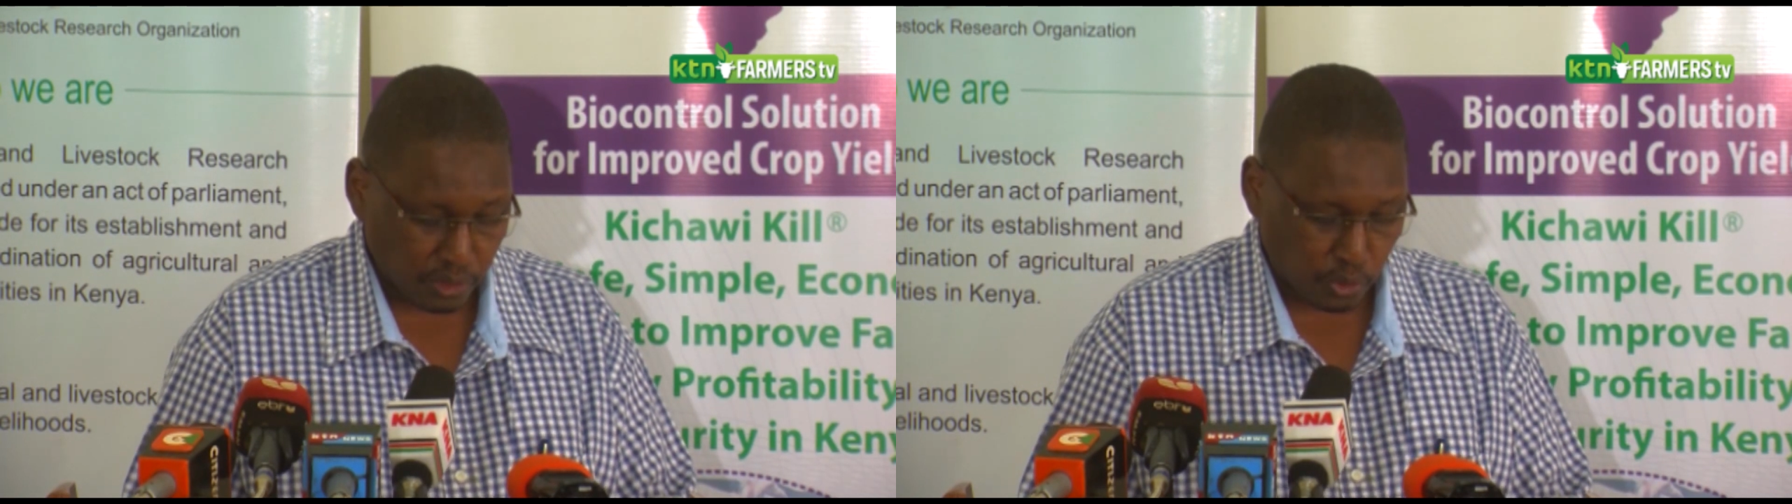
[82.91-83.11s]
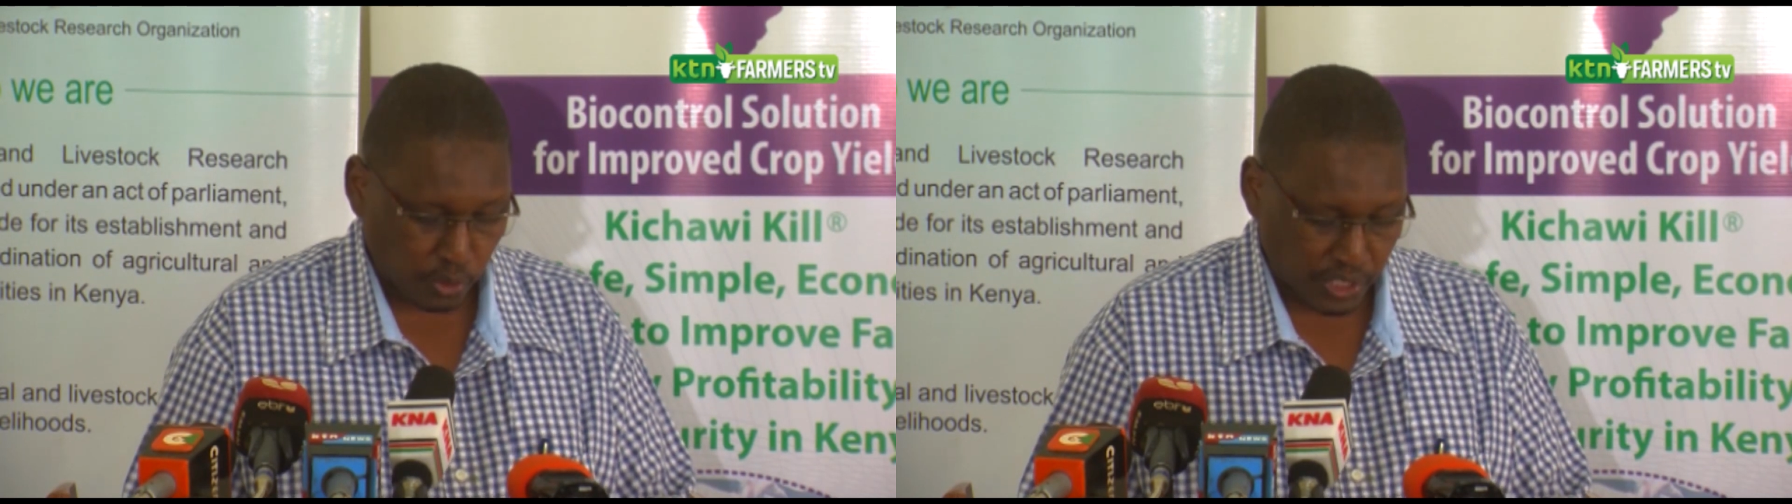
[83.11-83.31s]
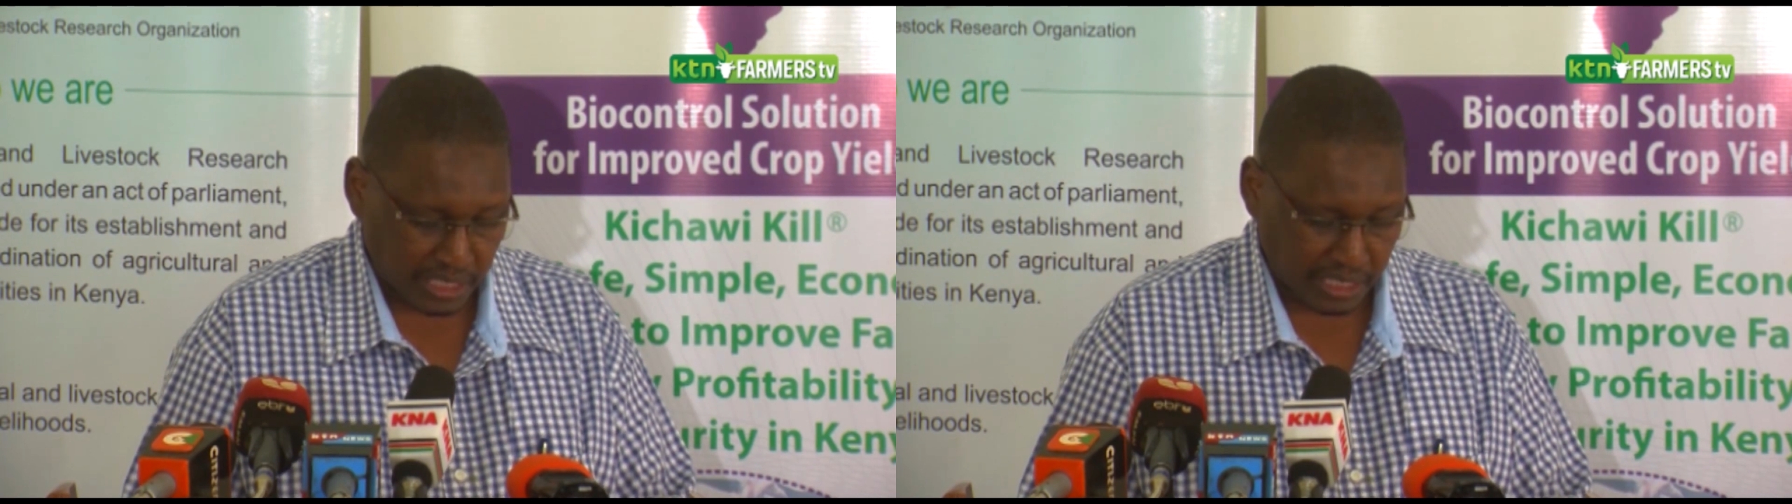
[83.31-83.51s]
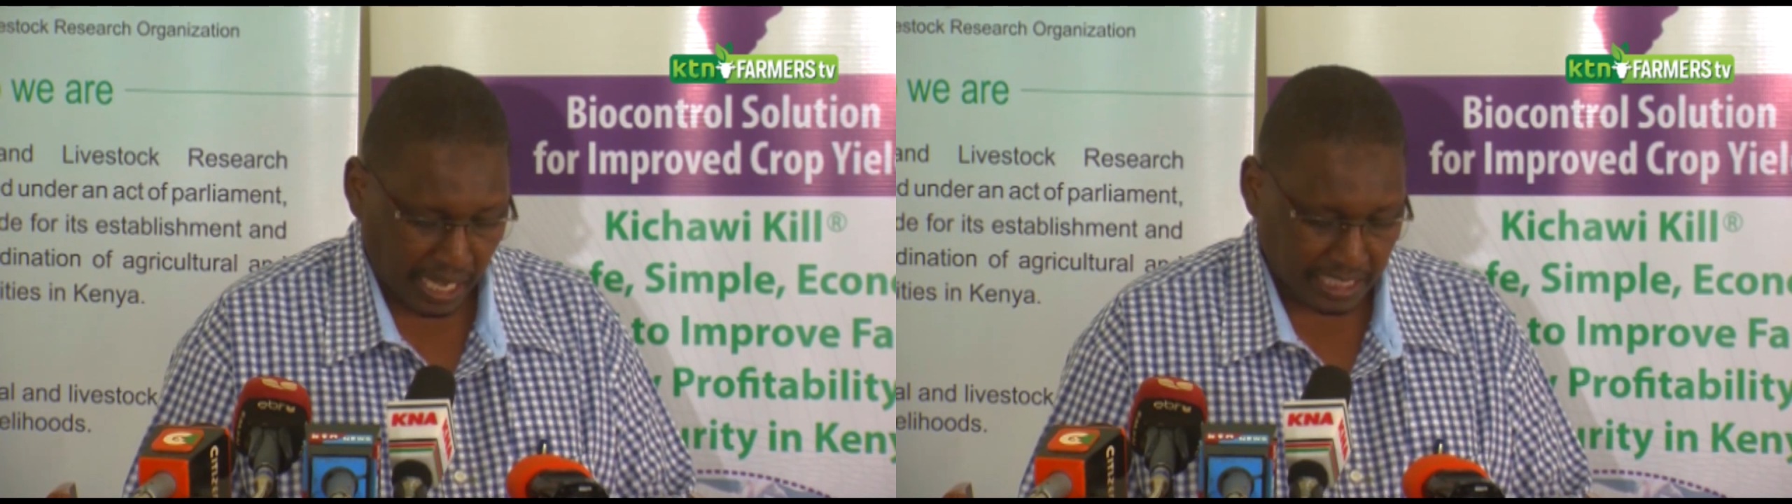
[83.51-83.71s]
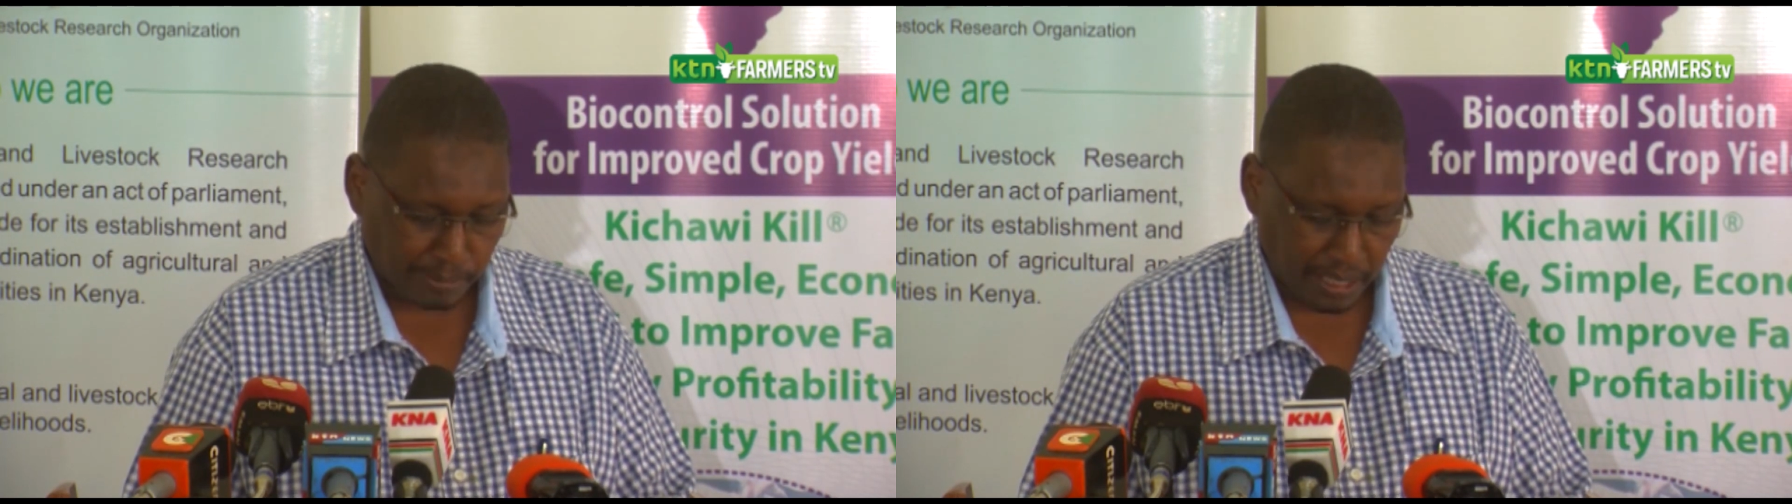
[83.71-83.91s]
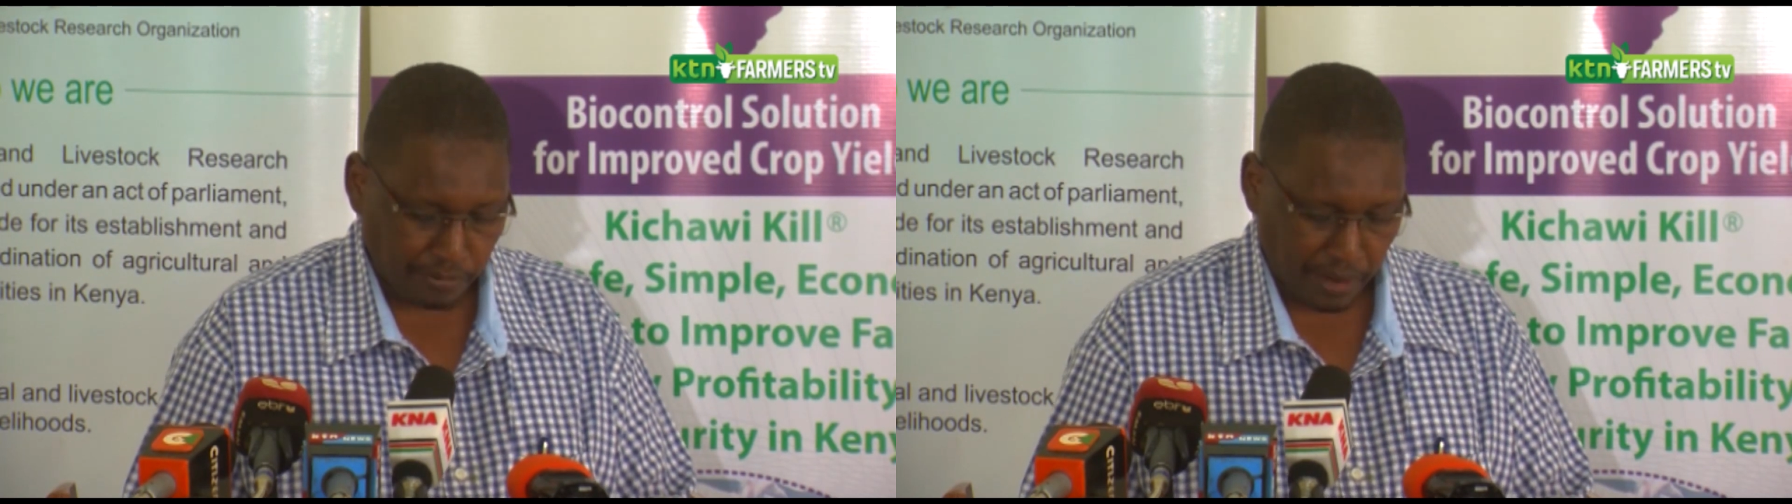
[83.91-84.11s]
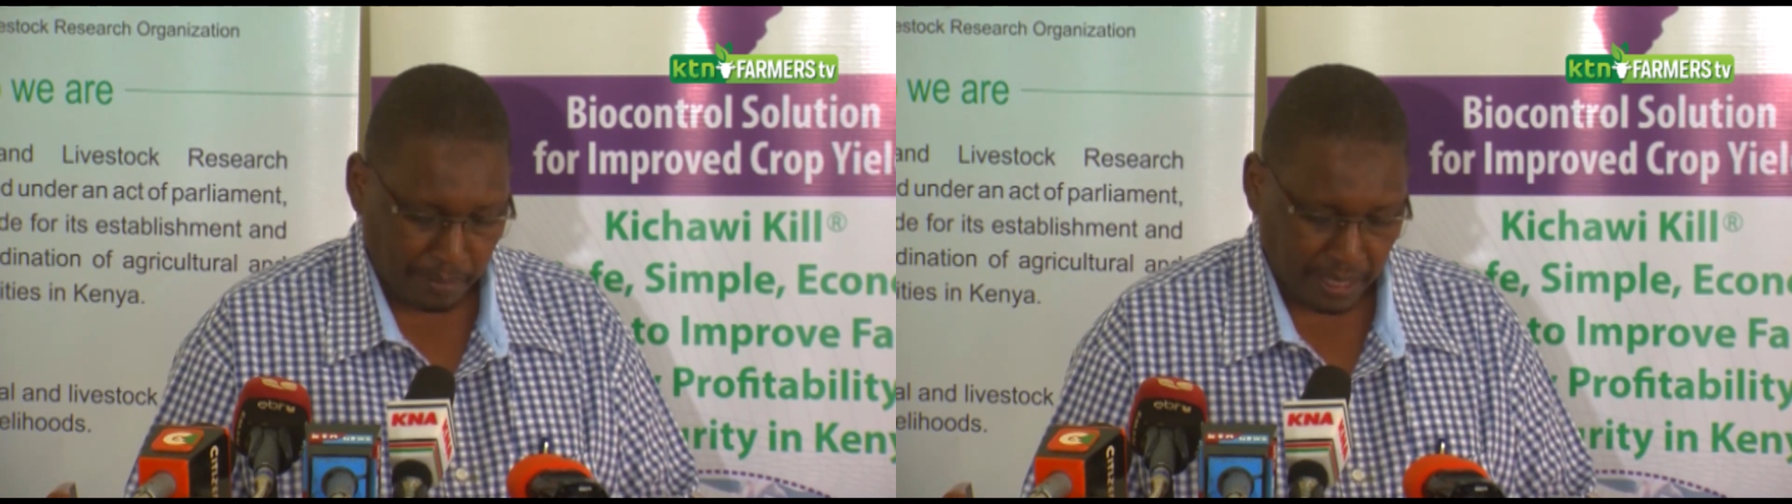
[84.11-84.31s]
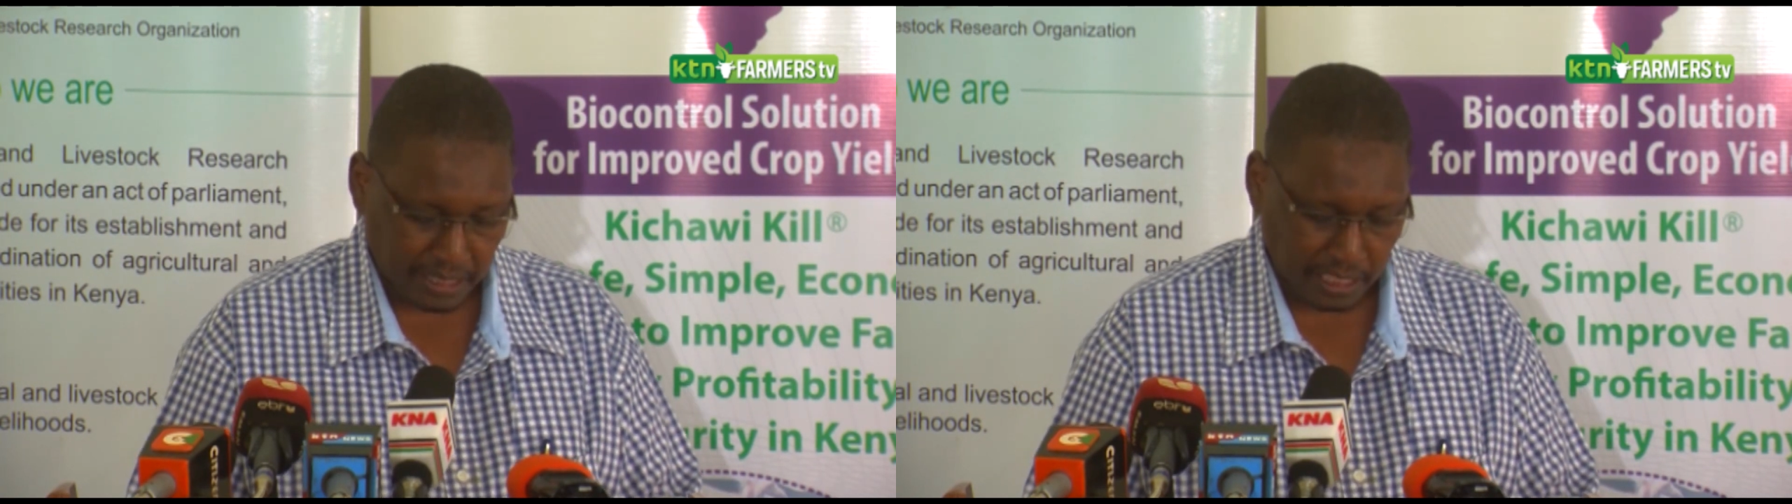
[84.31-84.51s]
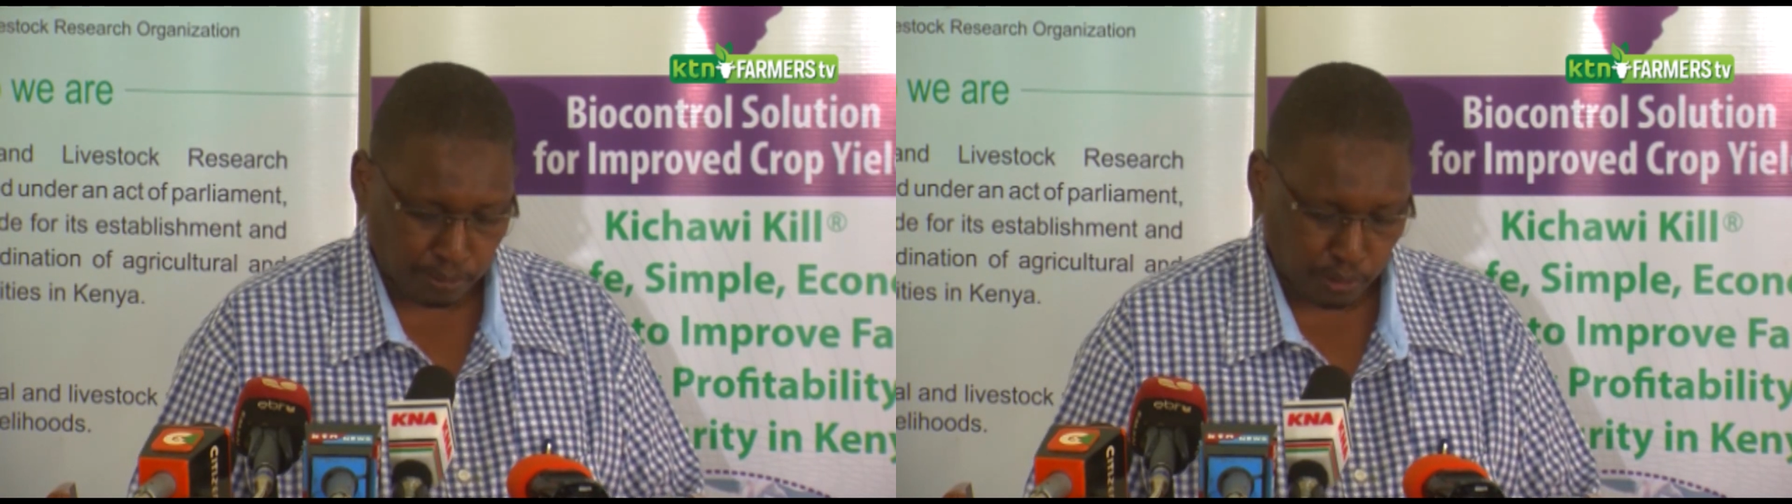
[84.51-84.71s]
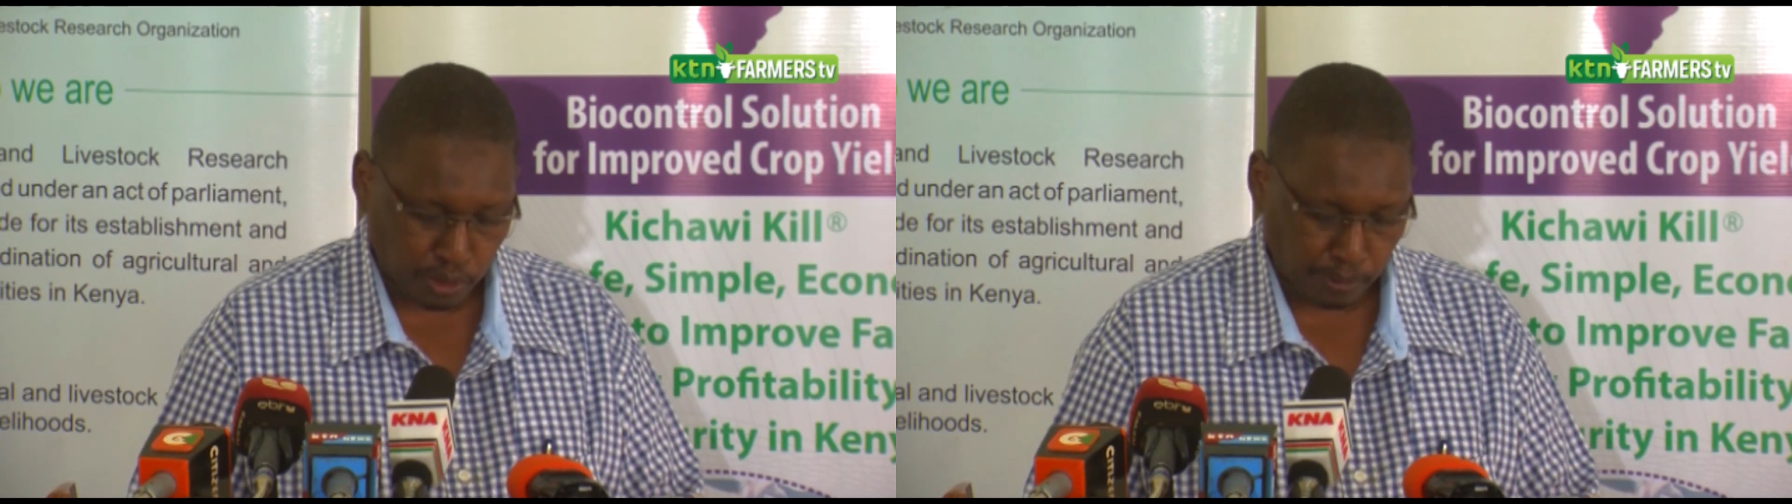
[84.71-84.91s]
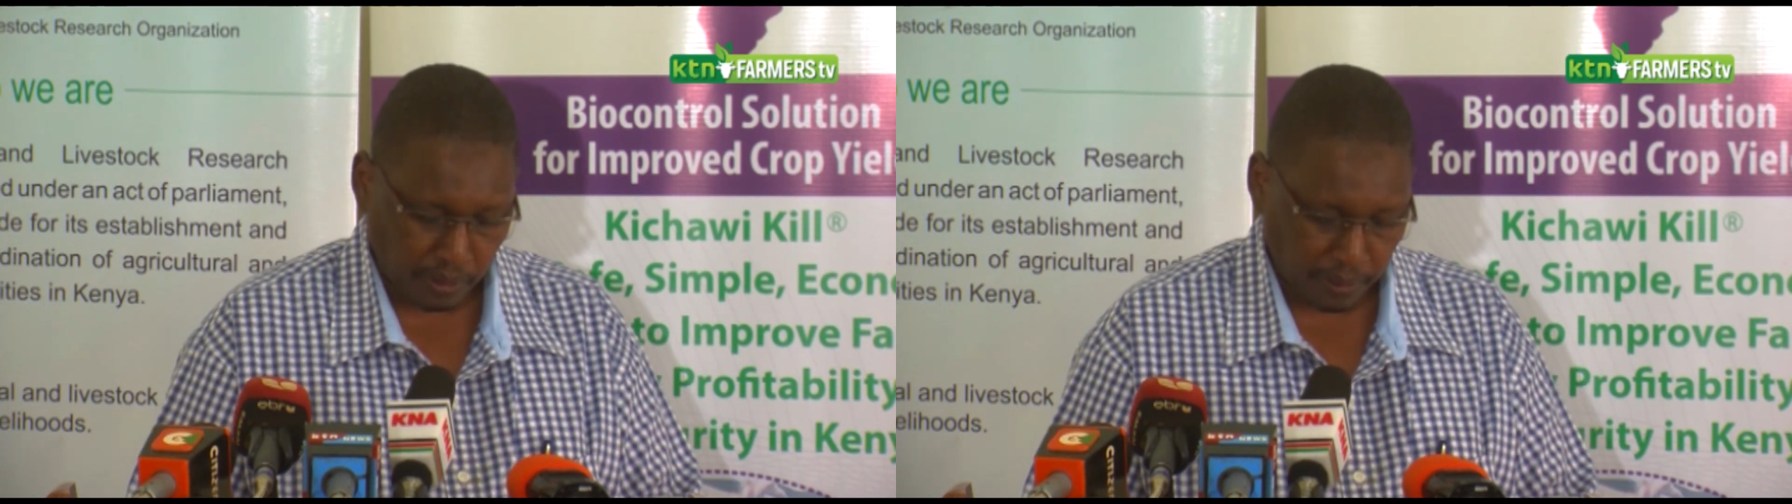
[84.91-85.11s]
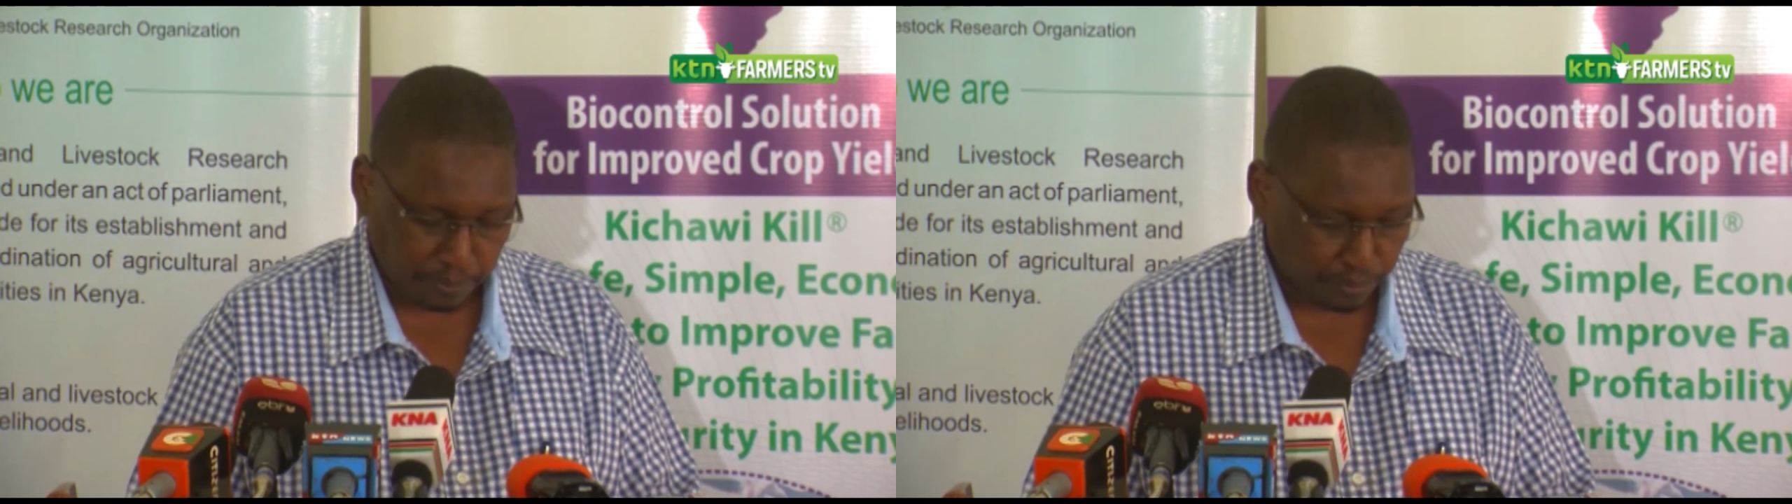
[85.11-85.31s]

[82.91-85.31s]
to reach as many farmers as possible